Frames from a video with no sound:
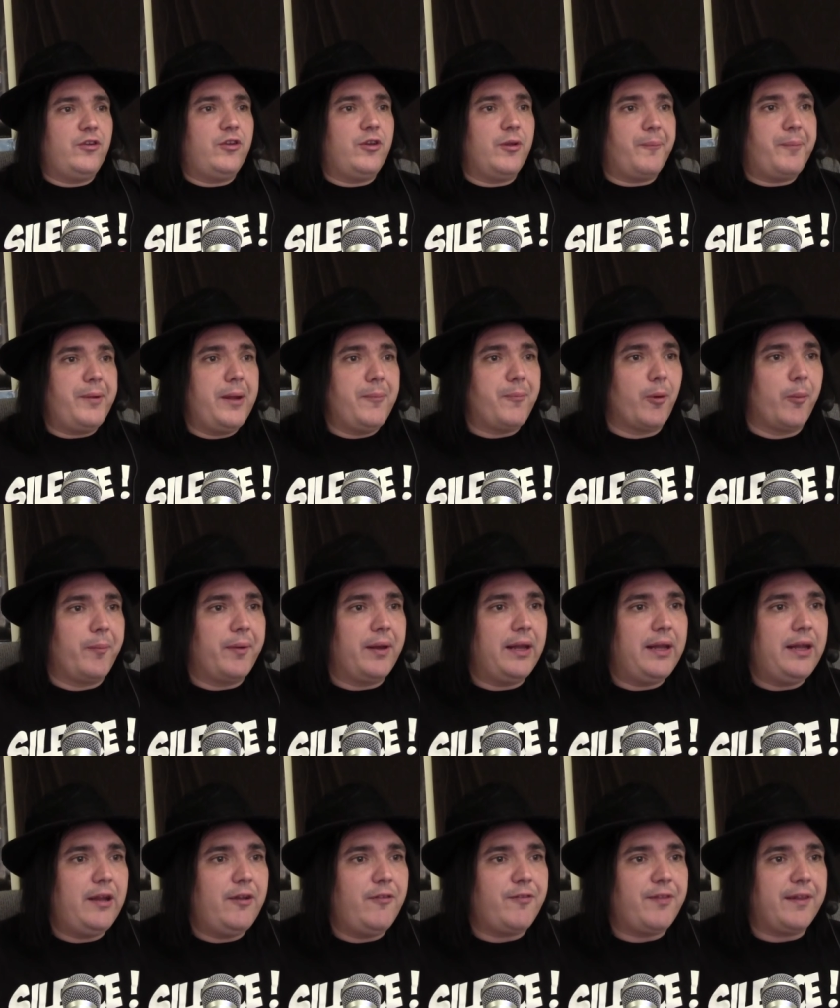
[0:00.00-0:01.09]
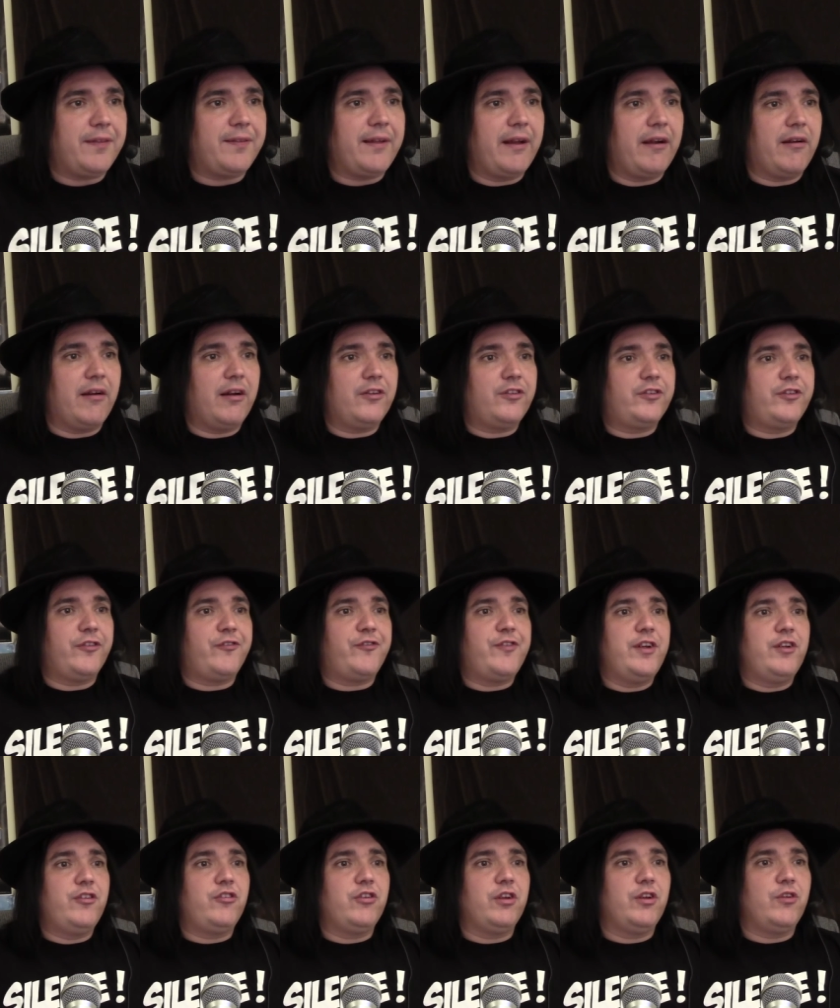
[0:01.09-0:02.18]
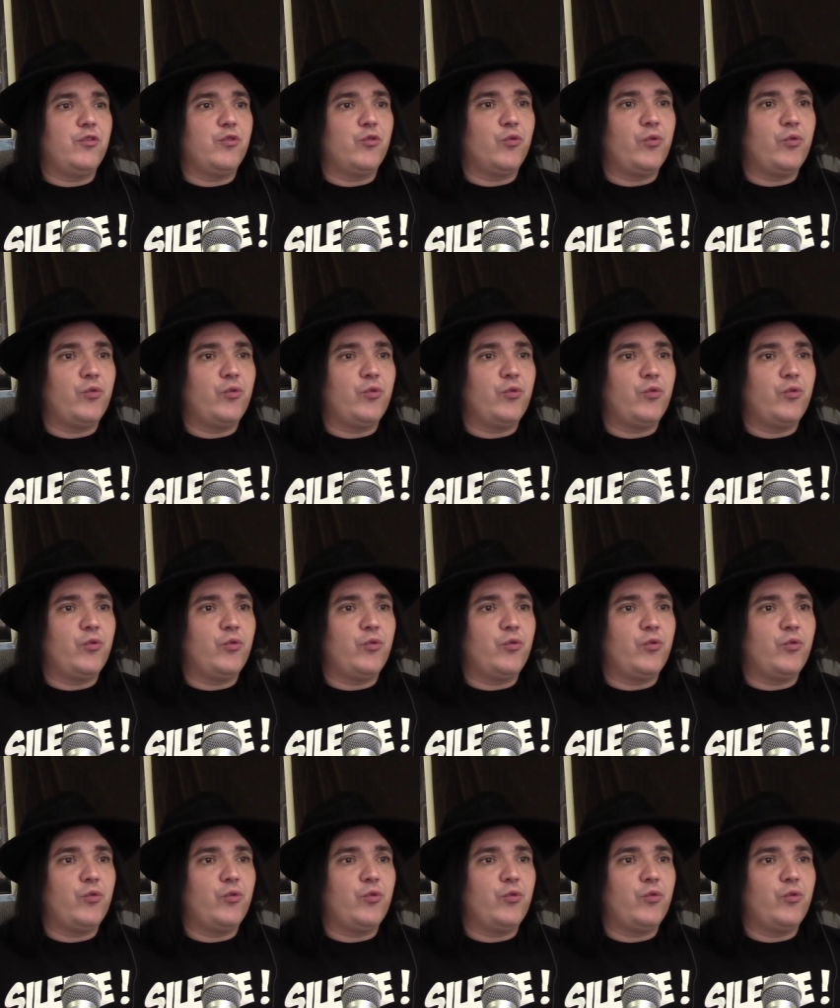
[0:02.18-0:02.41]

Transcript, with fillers: the people believe that there are sufficient